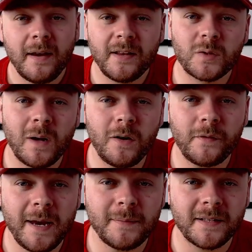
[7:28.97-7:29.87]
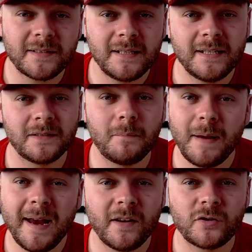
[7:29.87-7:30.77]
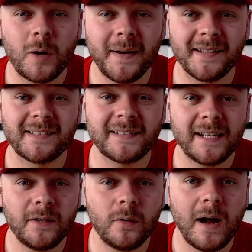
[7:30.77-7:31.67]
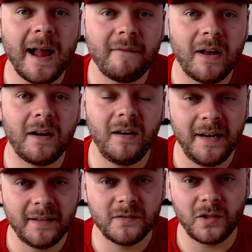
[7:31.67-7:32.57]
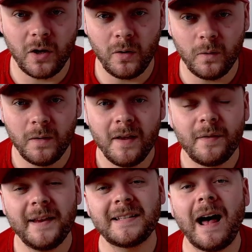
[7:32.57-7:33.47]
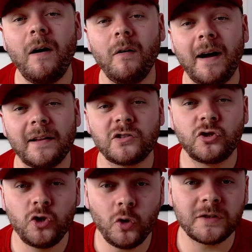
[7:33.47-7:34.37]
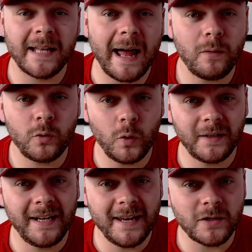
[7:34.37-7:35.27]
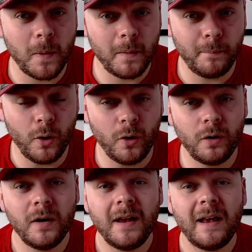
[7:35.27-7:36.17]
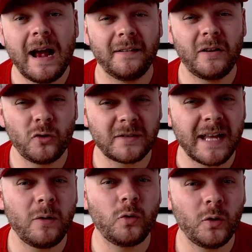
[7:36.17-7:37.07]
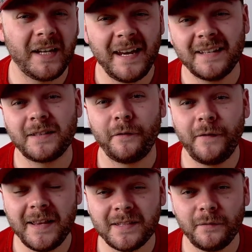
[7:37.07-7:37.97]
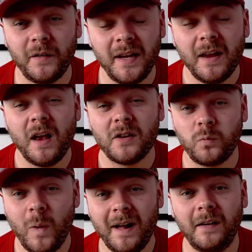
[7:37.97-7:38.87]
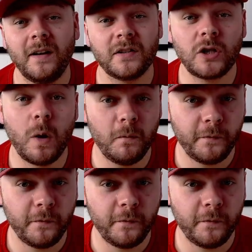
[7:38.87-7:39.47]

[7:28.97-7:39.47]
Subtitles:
In 12 games this season, Burn has not made a single error leading to goal. This outlines just how good he is on the ball and just how good he is defensively as well as going